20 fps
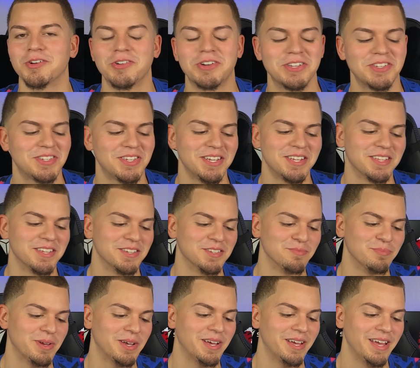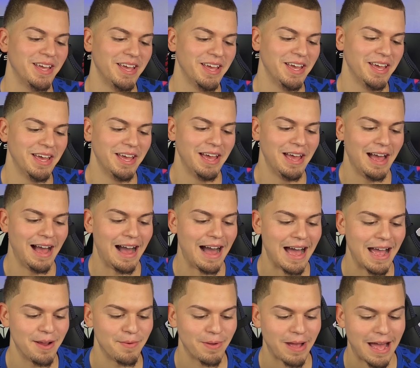already seen this, but
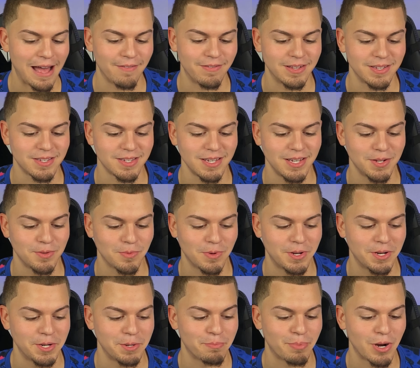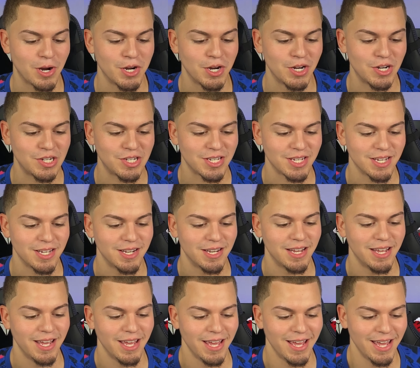I haven't seen one in
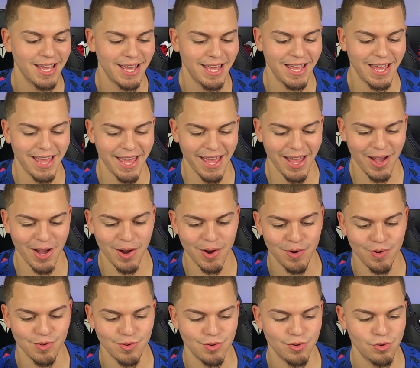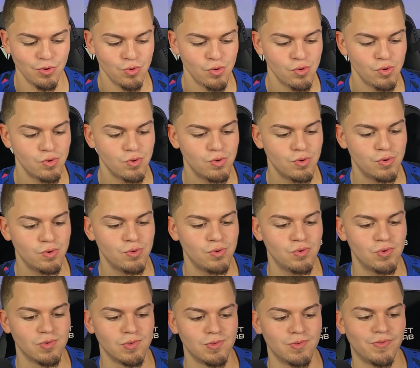person.
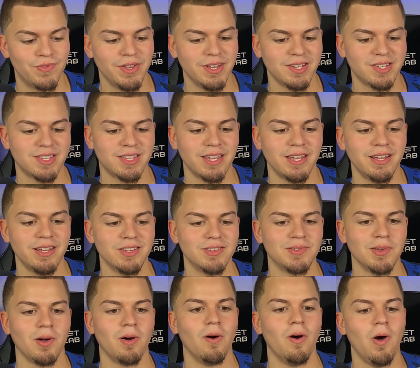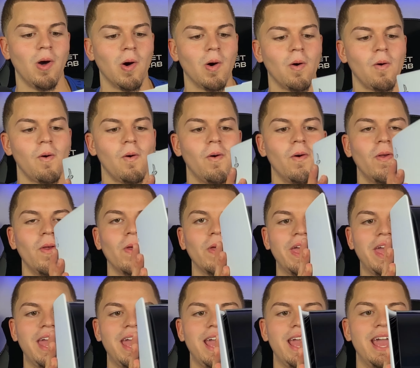Ooh, this thing is a whole
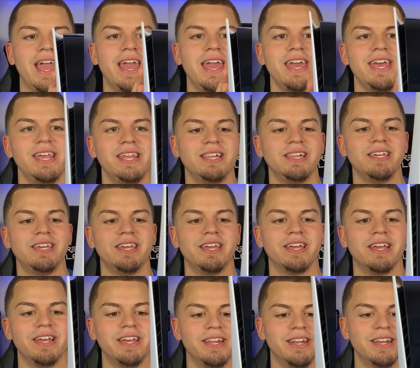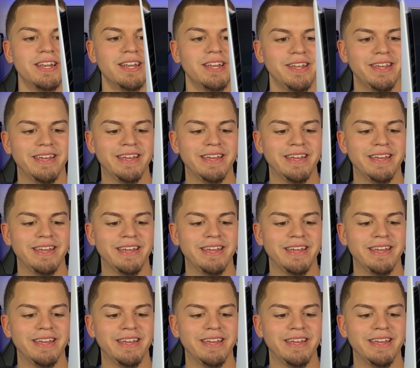alien.